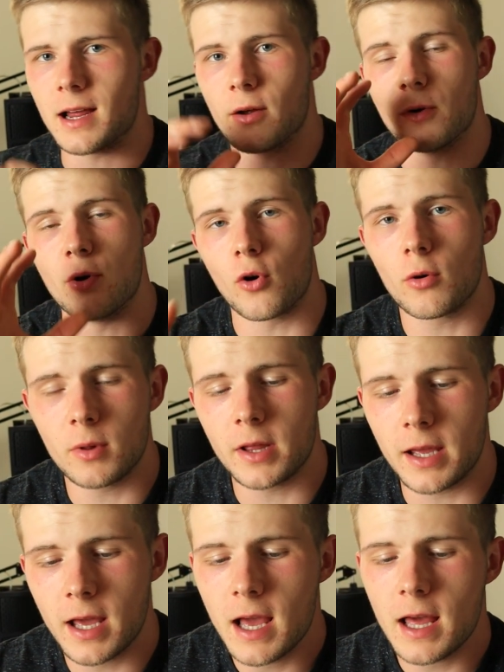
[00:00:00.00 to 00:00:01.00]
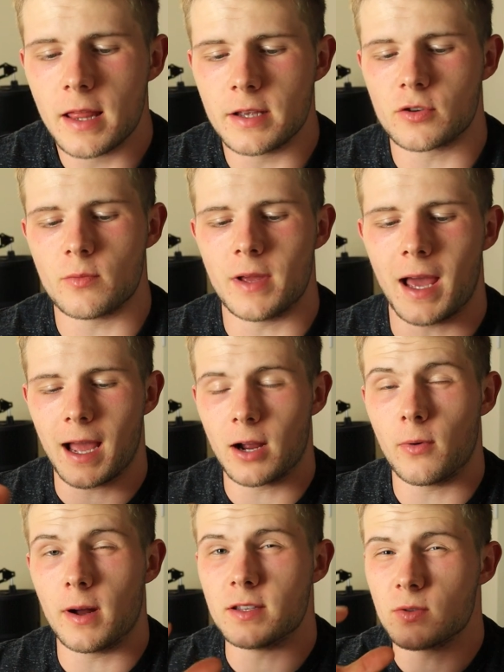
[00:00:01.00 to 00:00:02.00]
Now, normally, this would
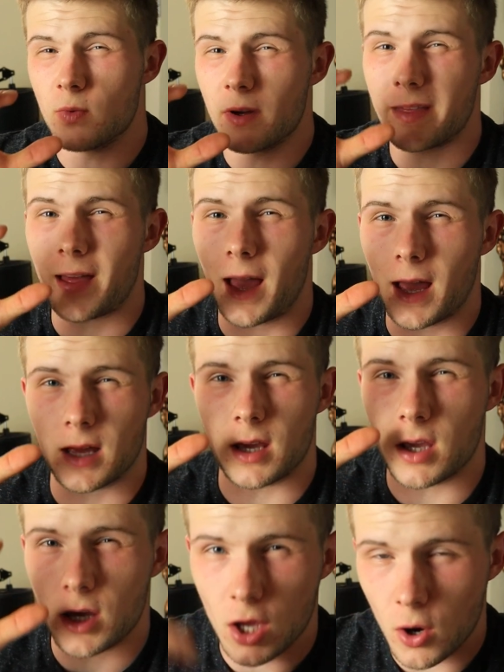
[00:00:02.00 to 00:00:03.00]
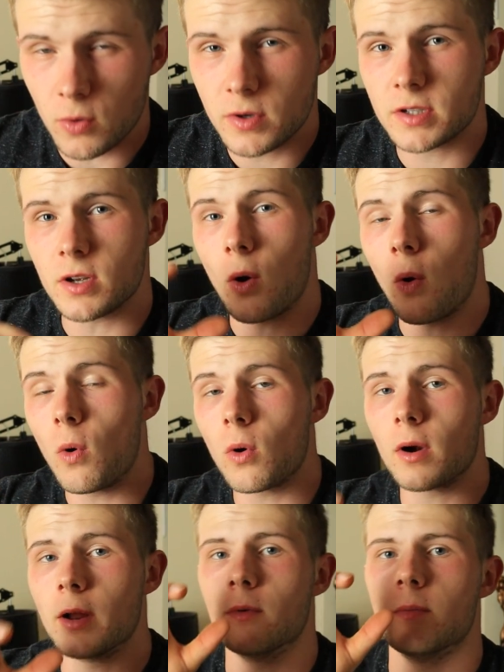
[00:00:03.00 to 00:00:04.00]
egg whites with egg yolks,
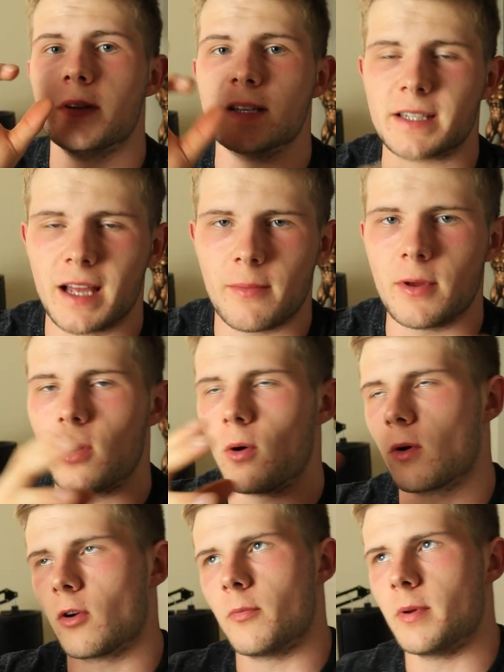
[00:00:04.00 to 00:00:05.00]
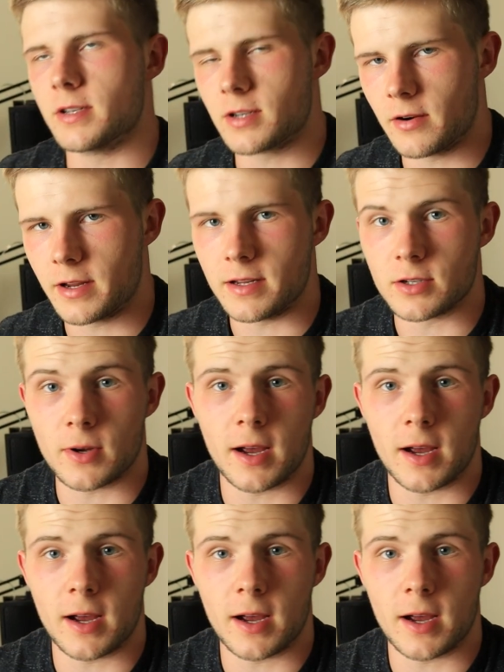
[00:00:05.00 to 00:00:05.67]
or it would be salmon, or it would be sardines.